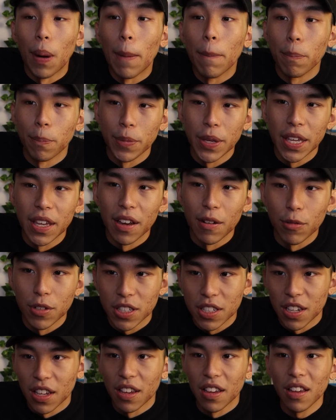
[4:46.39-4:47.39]
bumpy, I
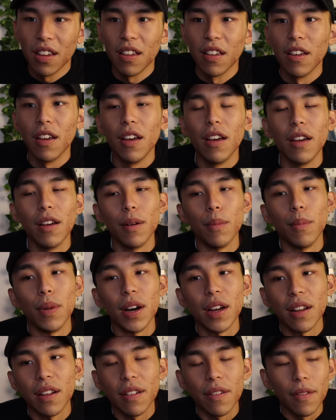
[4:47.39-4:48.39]
would say.
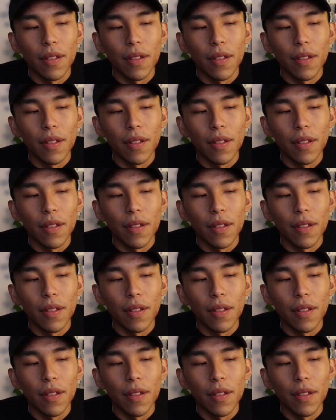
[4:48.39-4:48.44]
But